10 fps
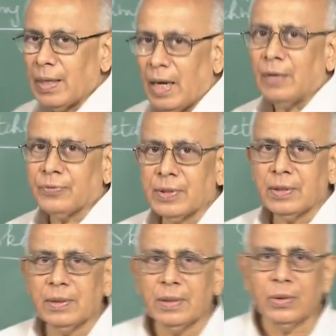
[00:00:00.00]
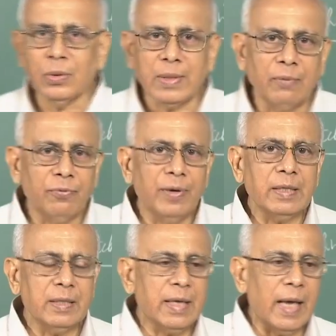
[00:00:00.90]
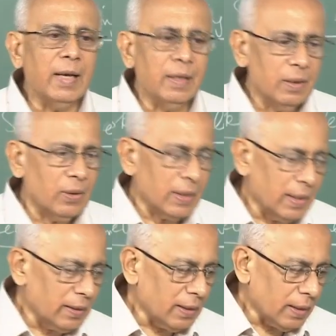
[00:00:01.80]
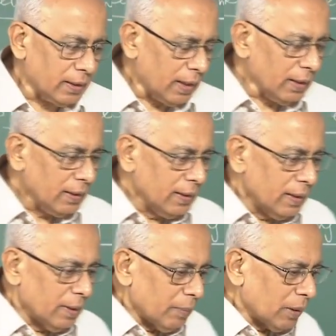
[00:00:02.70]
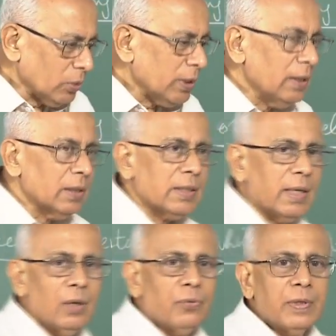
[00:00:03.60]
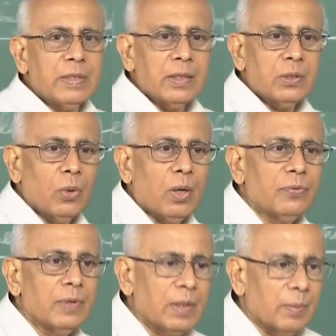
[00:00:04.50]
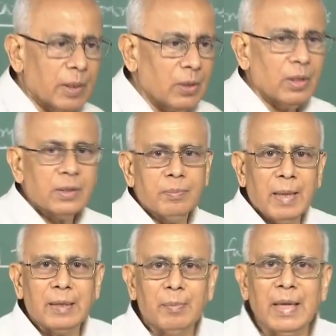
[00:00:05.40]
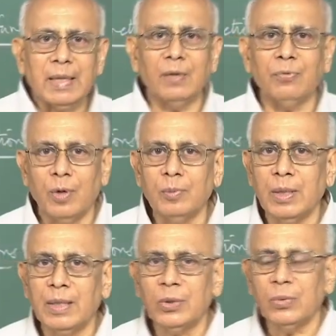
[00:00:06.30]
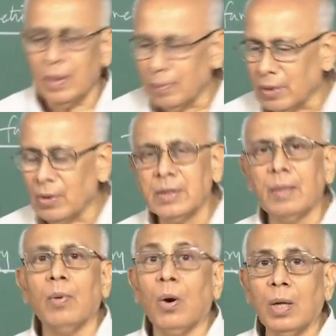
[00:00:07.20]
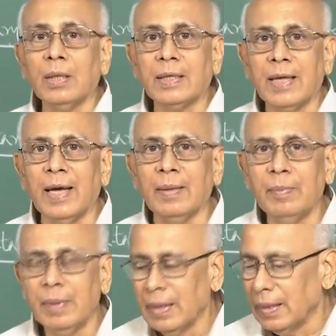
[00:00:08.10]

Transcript: graphs to some fixed scale or anything like that, but you see in the study of physics you often come across mathematical formulas, you come across them all the time,